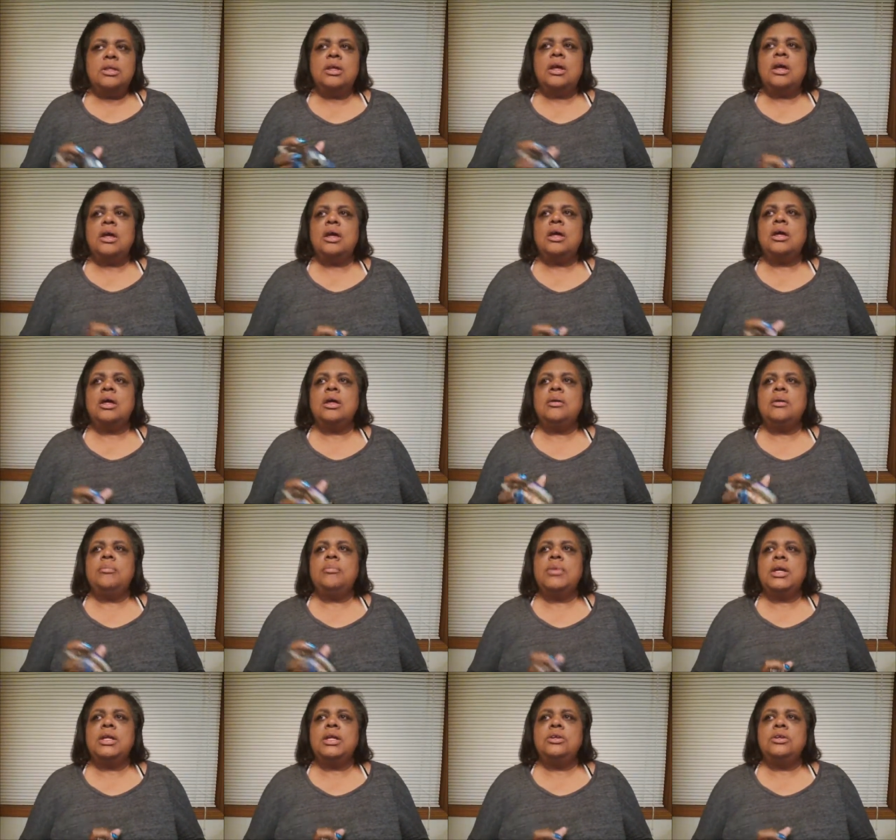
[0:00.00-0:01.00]
um,
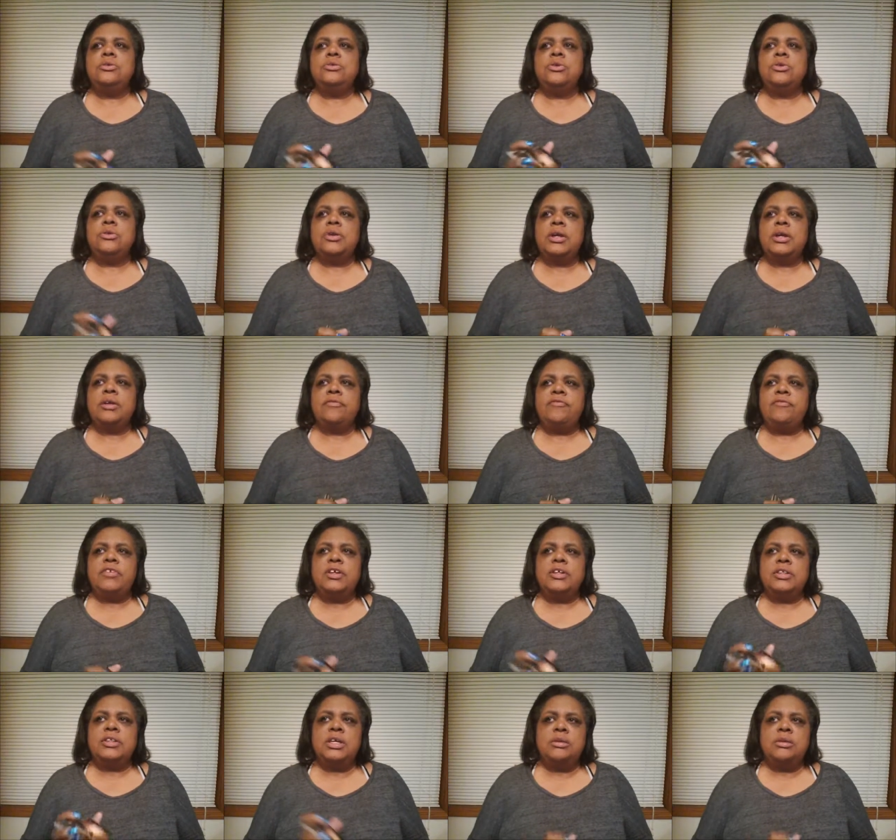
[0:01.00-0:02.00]
and you don't have,
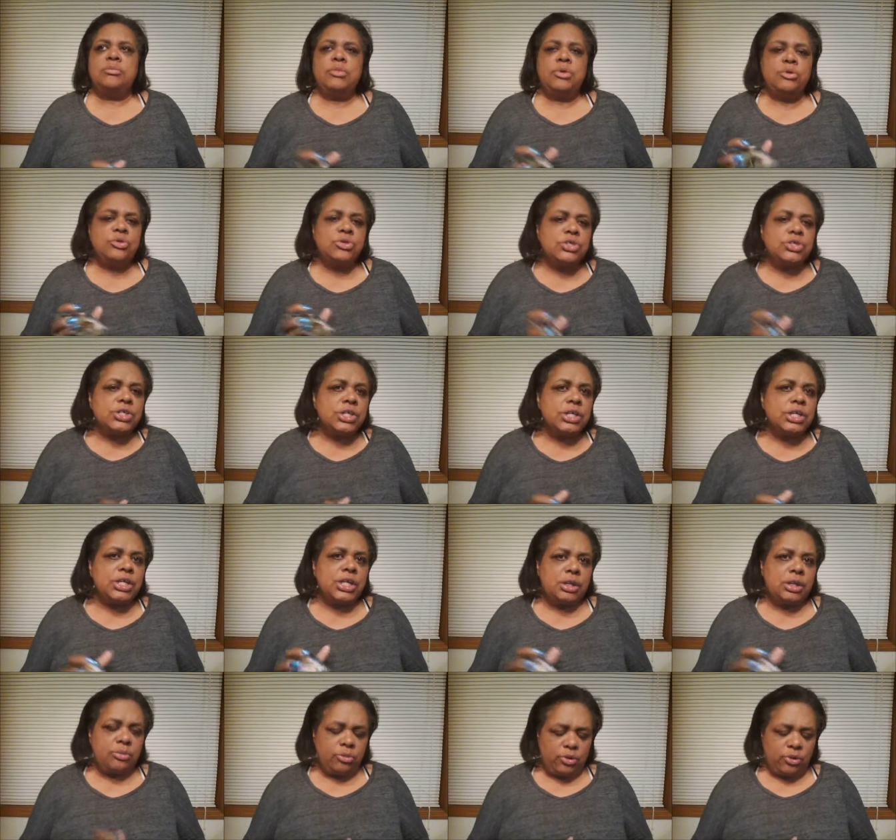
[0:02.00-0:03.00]
feel the emotion
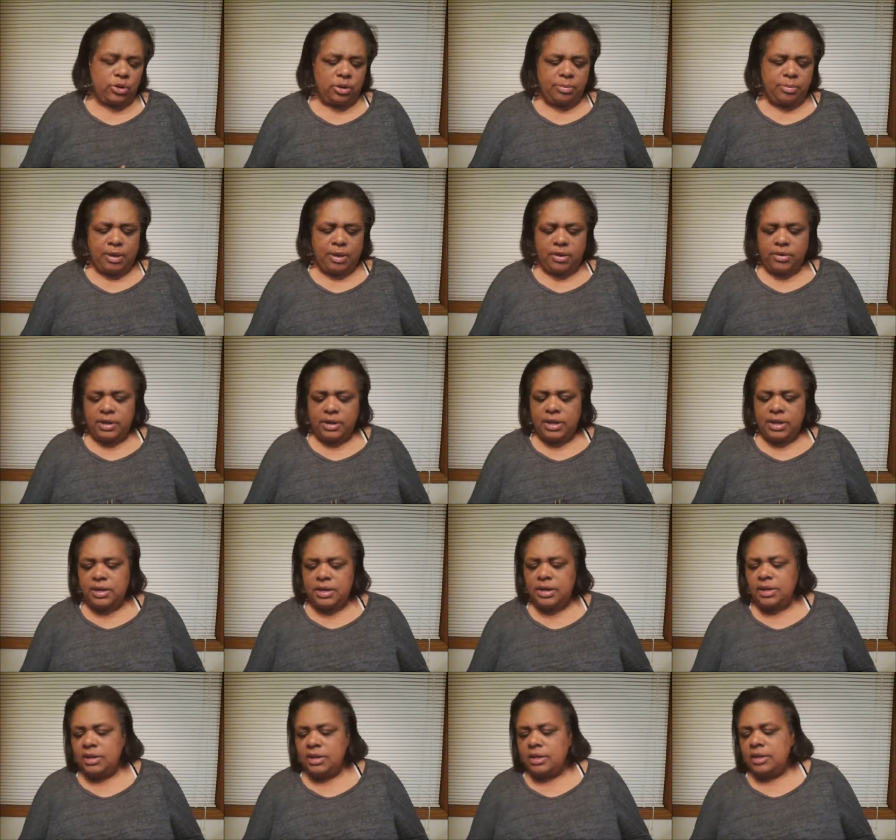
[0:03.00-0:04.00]
anymore about it,
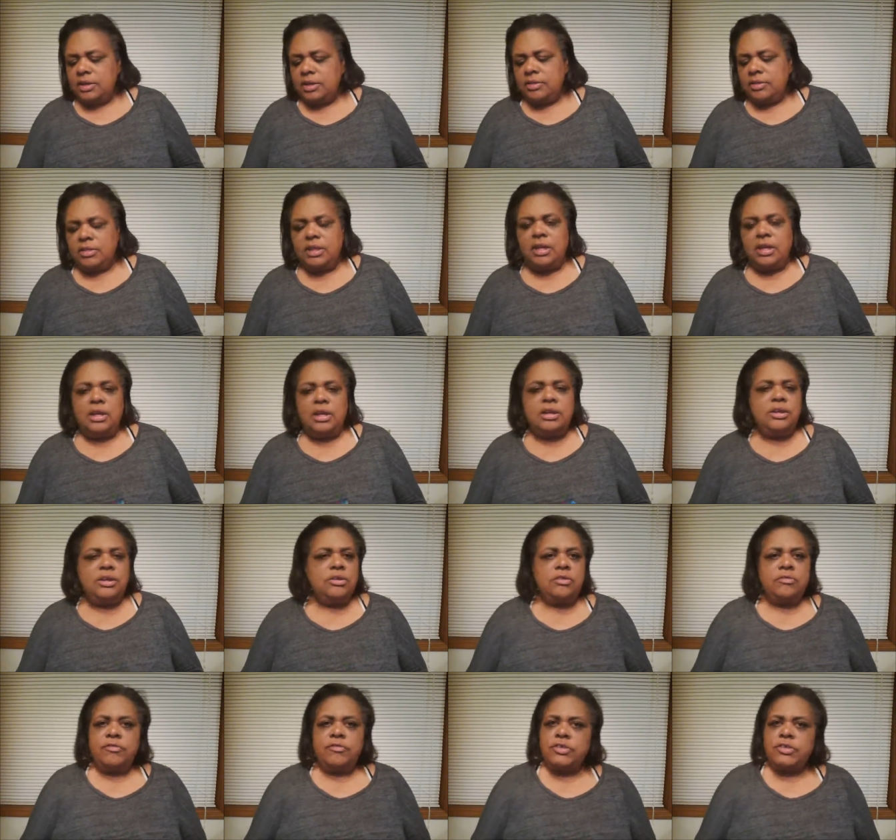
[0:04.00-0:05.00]
then the
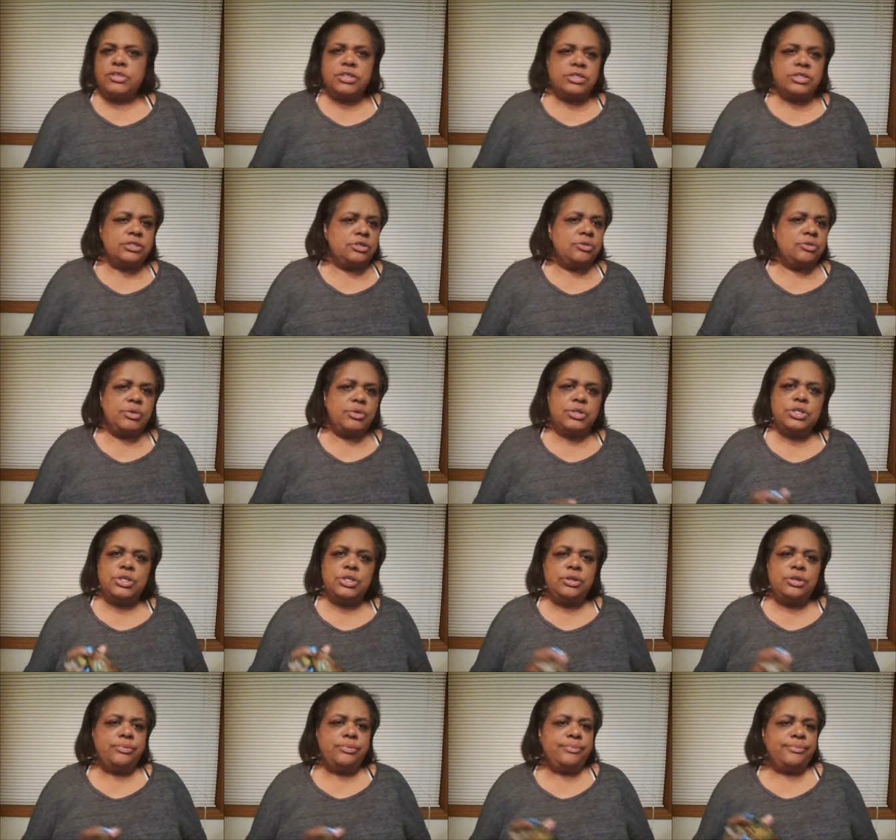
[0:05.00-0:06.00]
universe doesn't know what to
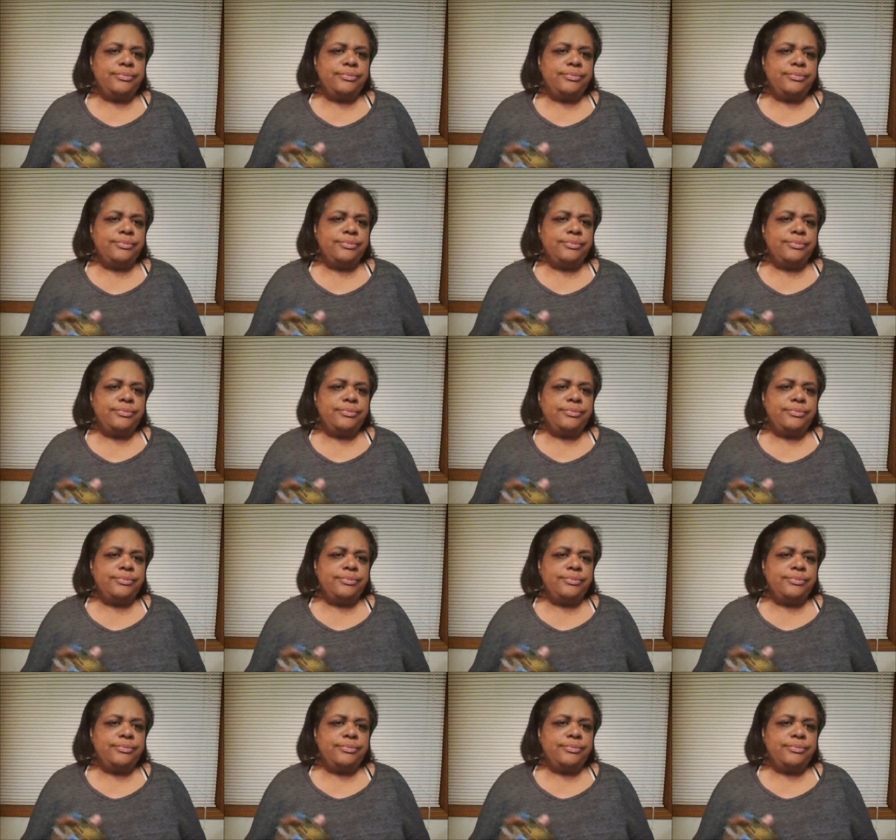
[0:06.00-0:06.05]
do.